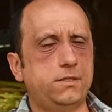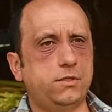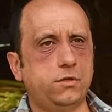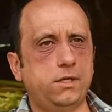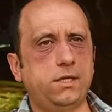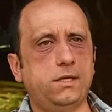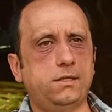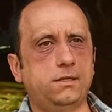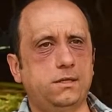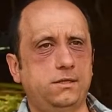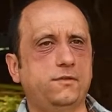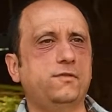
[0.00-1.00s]
you need
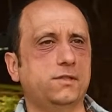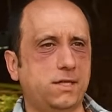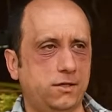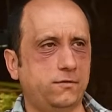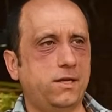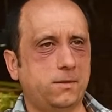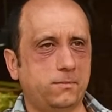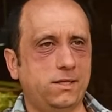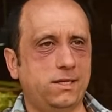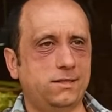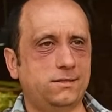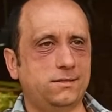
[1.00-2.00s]
a different kind of
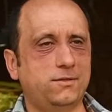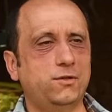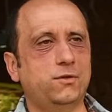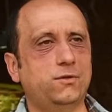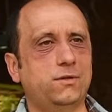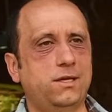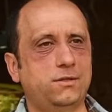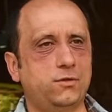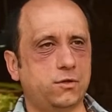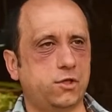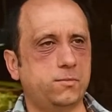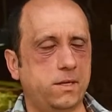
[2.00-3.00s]
eggplant, and
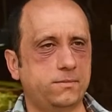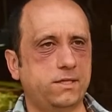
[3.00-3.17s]
Turkish moms are